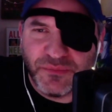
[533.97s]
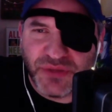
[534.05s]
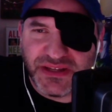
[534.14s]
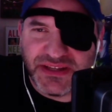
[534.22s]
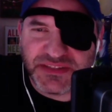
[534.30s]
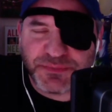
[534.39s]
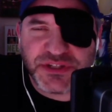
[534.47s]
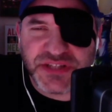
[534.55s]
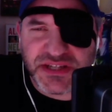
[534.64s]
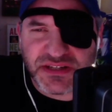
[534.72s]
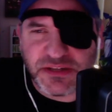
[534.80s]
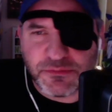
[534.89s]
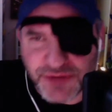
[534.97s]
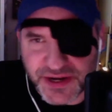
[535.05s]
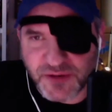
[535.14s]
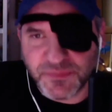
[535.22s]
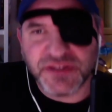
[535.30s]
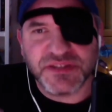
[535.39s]
but it's particularly
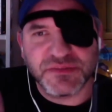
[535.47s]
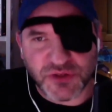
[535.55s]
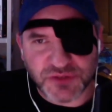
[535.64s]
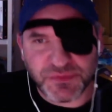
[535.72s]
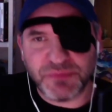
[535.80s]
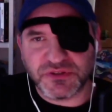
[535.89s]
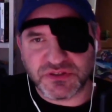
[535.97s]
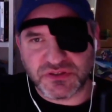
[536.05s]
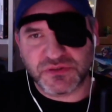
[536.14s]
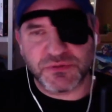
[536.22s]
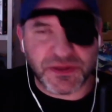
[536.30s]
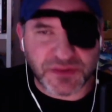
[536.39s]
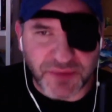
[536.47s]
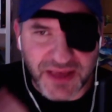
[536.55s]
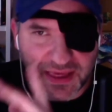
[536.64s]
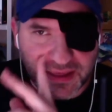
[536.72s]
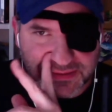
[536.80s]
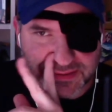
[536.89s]
rare because most people just threw out the
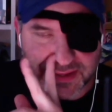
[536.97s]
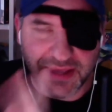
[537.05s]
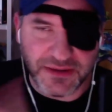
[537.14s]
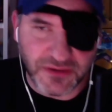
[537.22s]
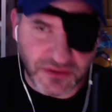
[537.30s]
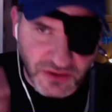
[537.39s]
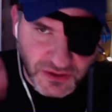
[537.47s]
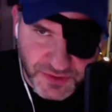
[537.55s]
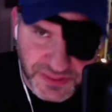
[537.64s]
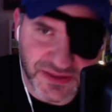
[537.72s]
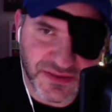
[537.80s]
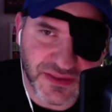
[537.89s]
box and along with it,